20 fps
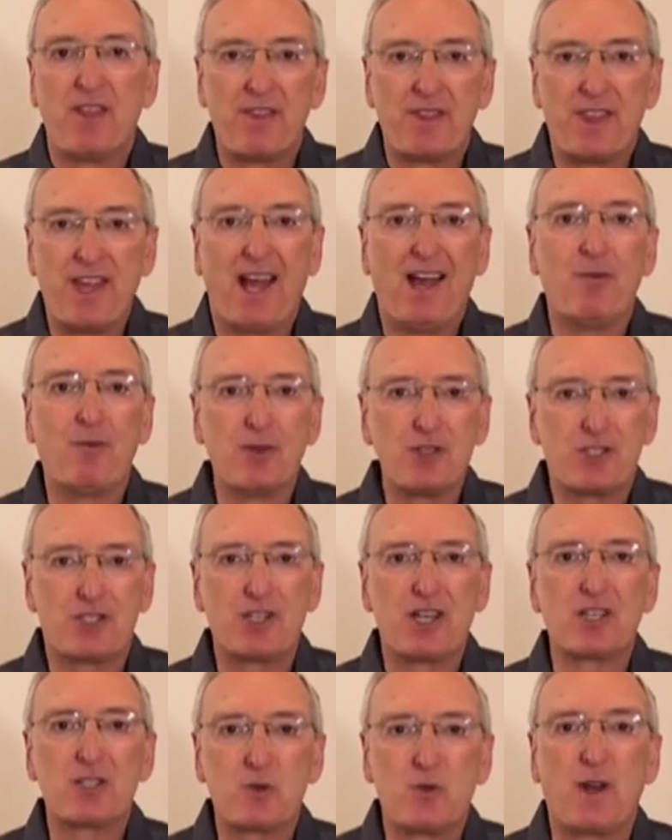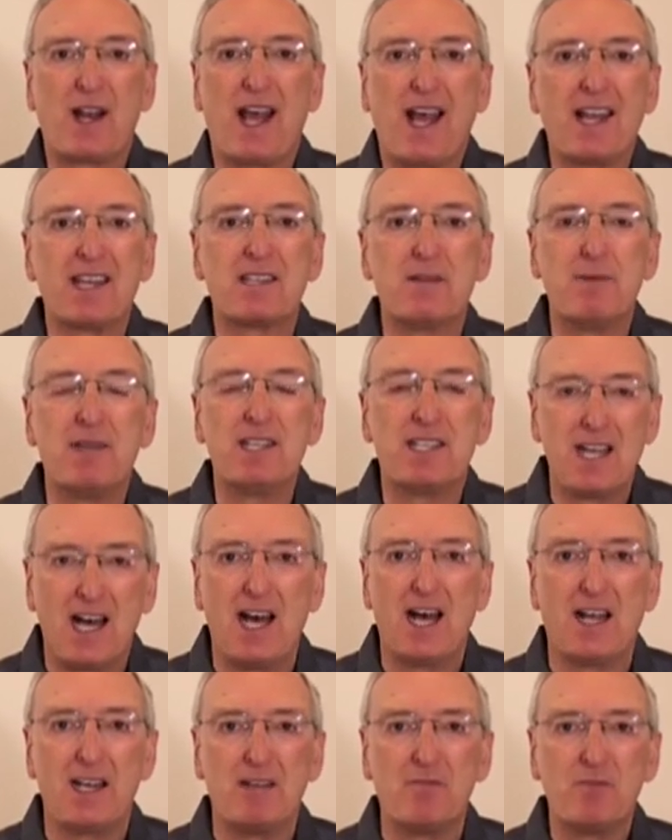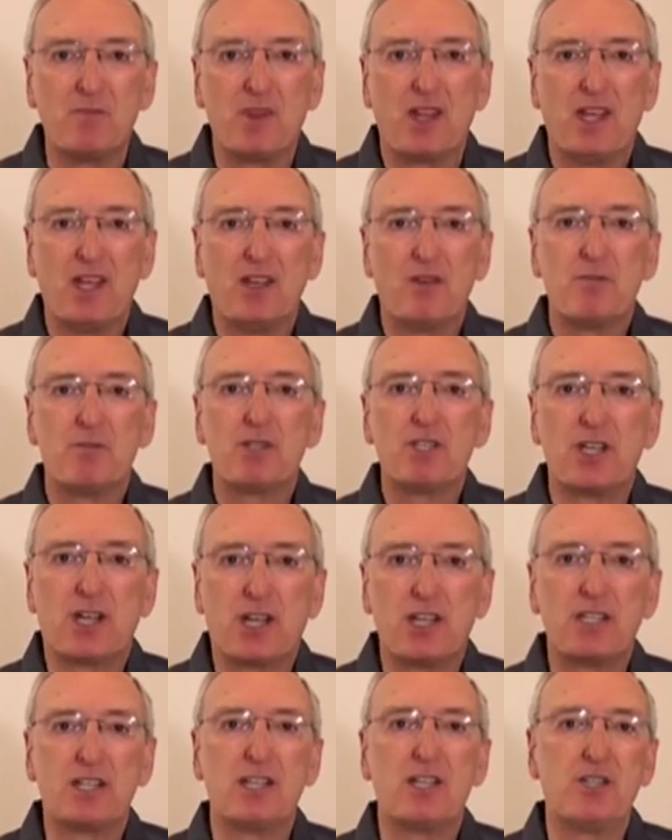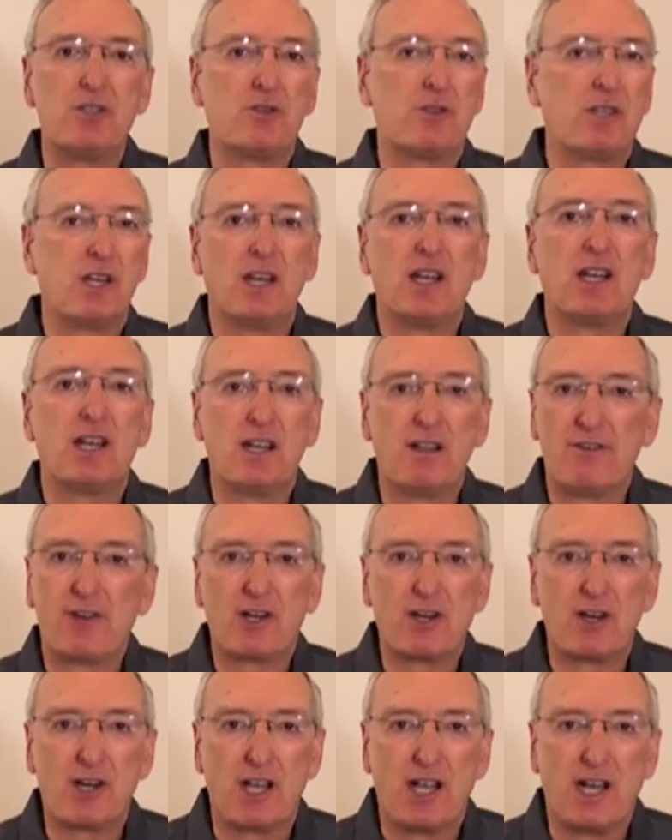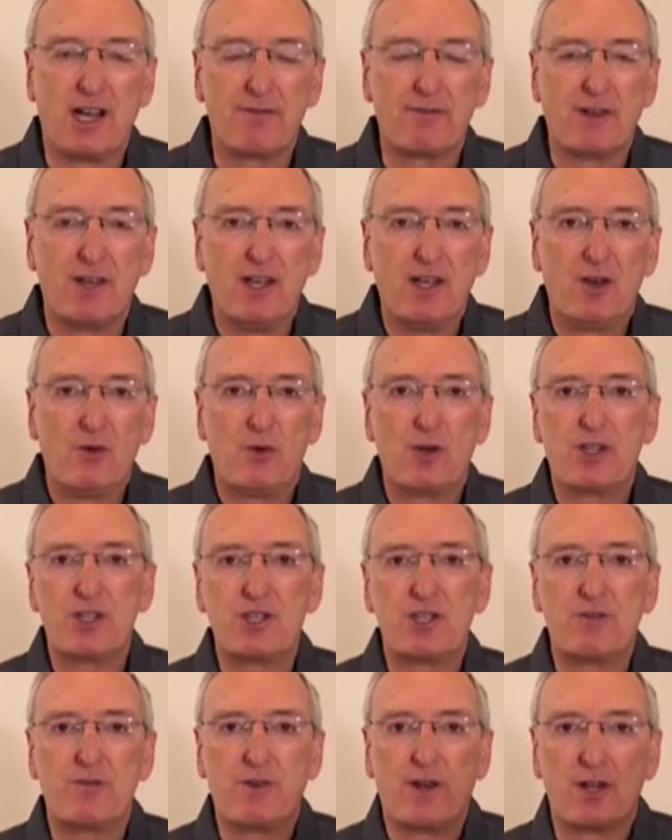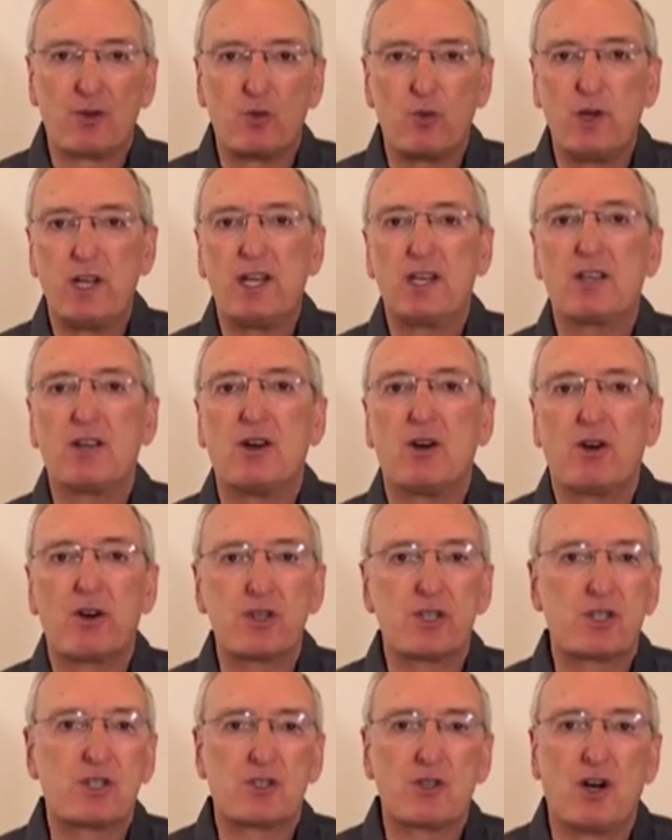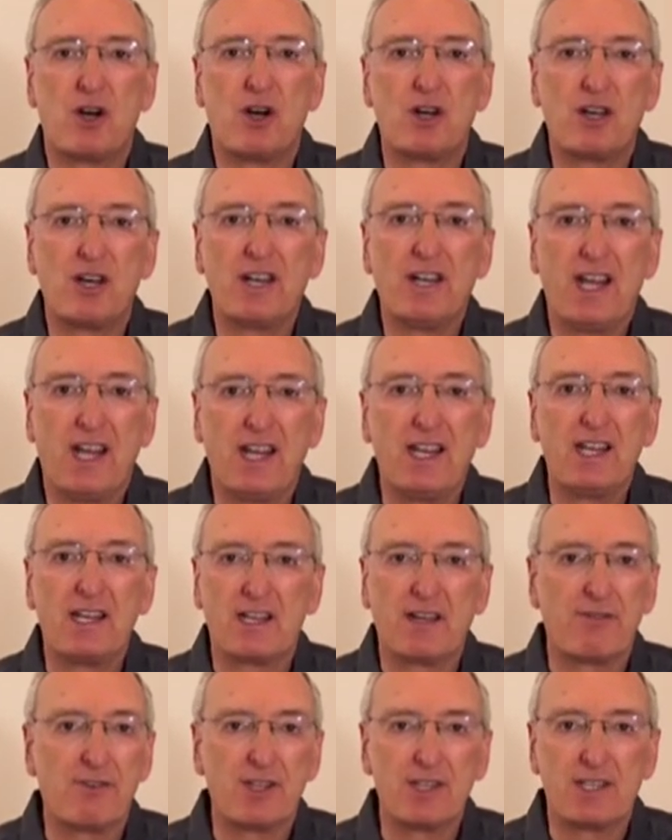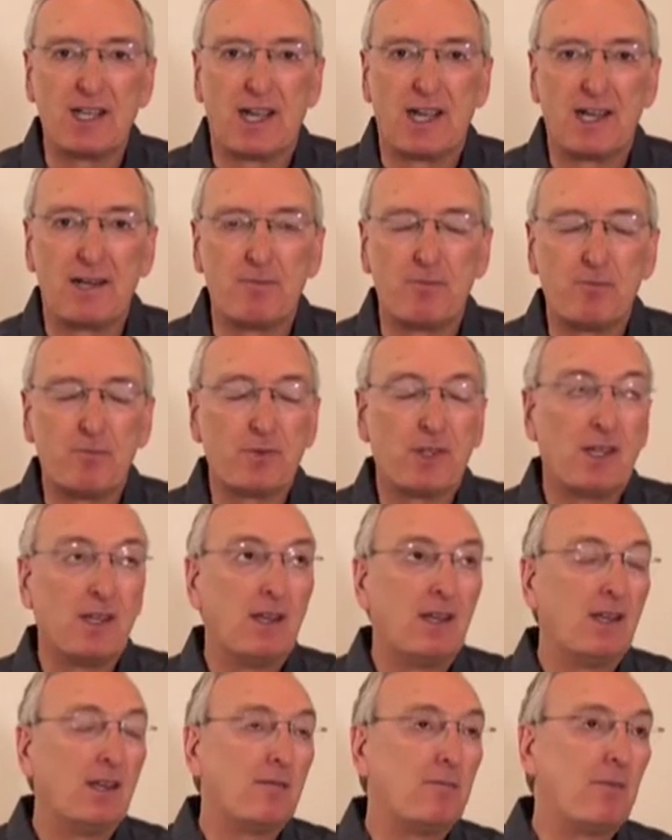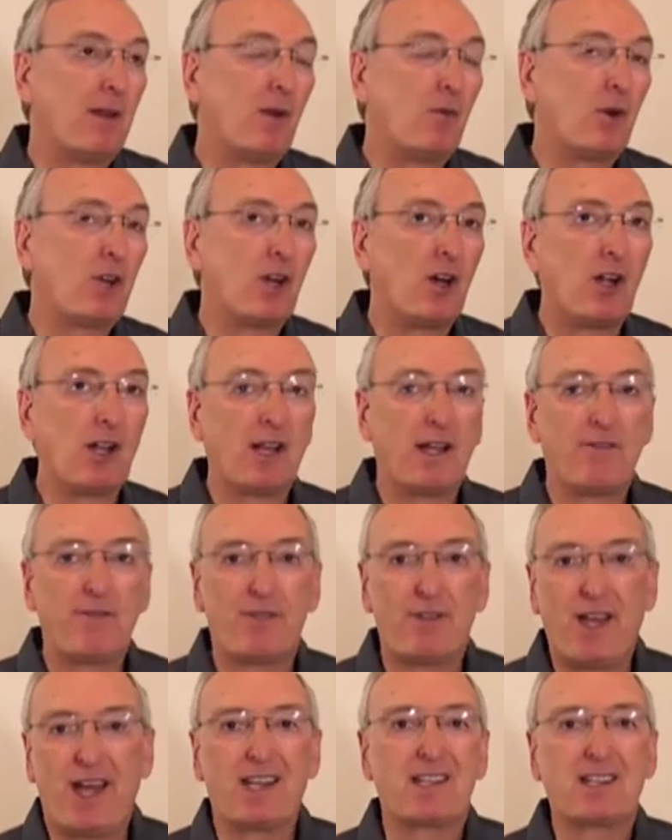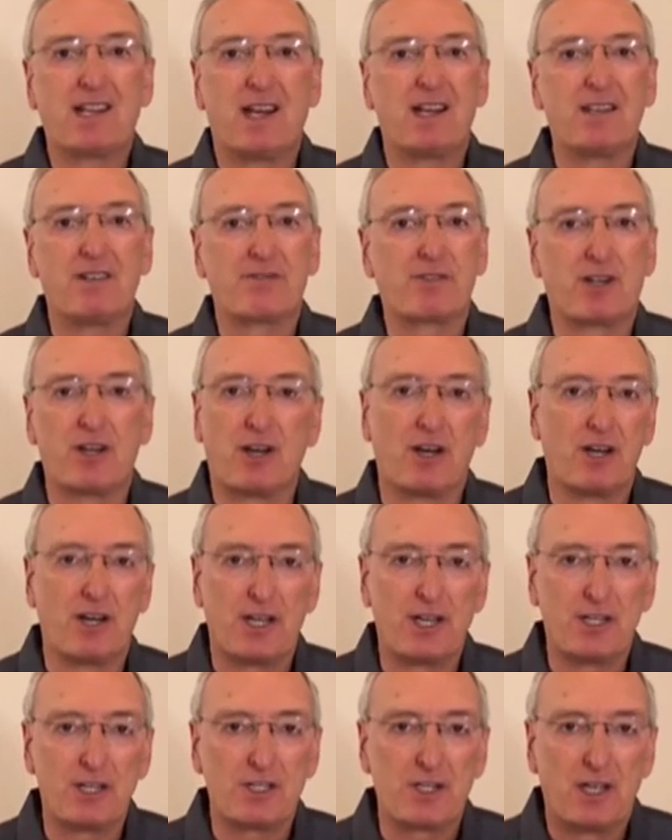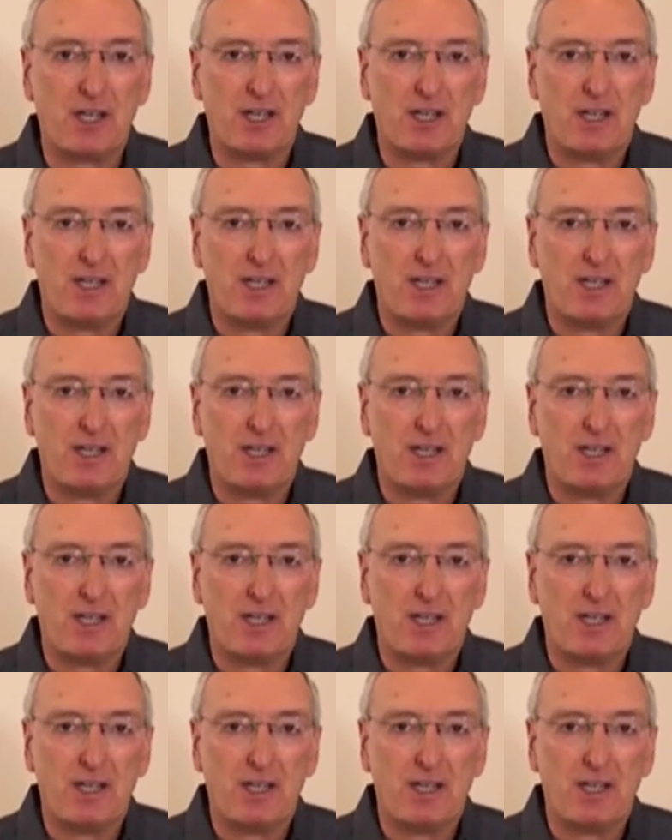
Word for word: that was just what had to be done, but she continued living her life, whether she felt weak or strong on any given day. May we all have that kind of courage